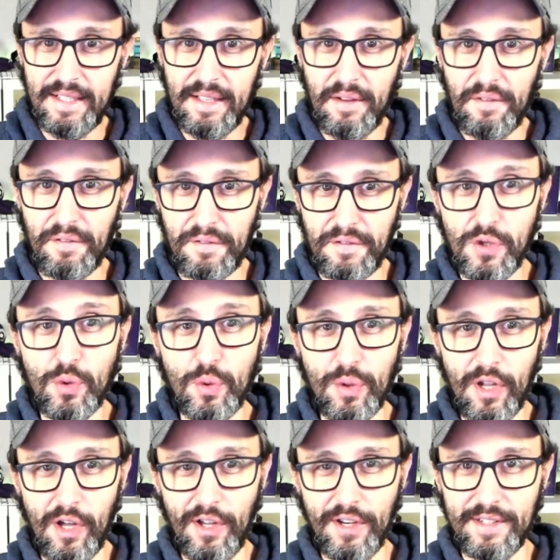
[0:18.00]

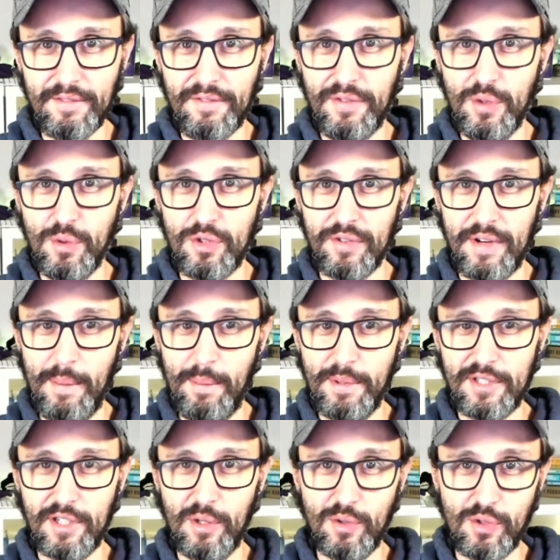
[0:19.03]
fuel on future
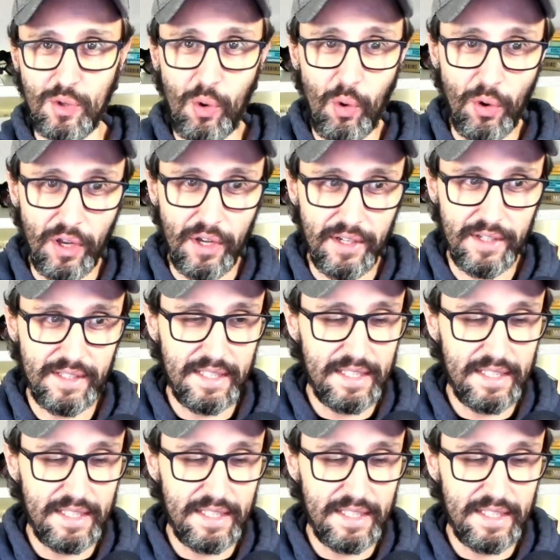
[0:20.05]
episodes or not,